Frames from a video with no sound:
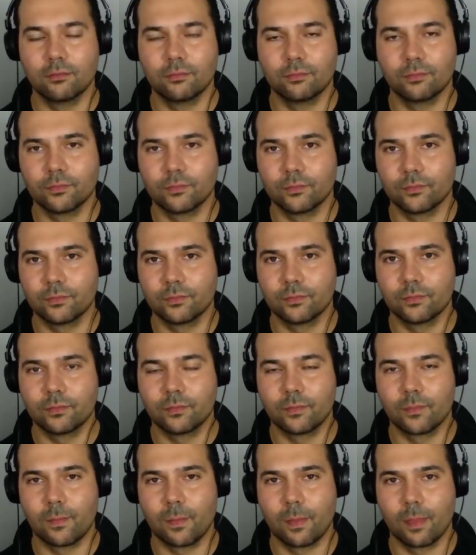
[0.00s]

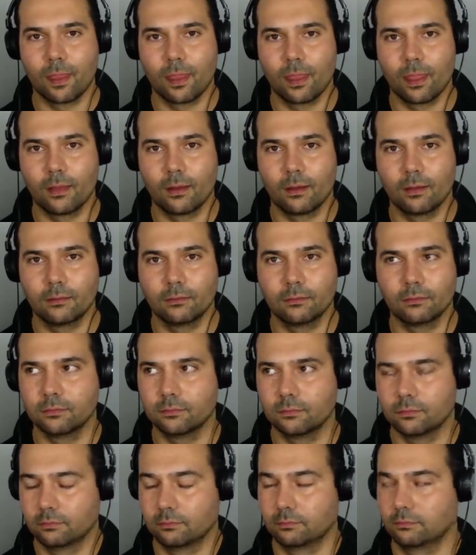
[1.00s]

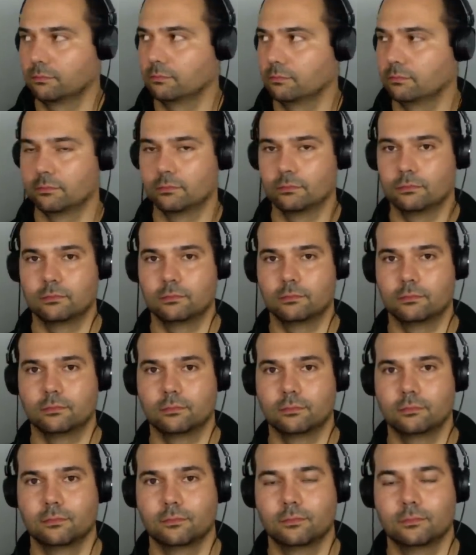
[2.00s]

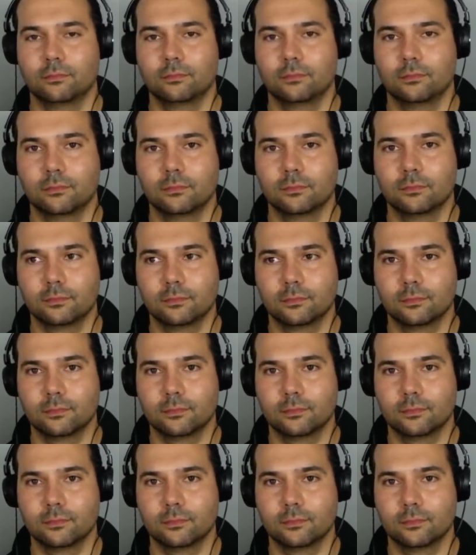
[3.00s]
This person isn't speaking.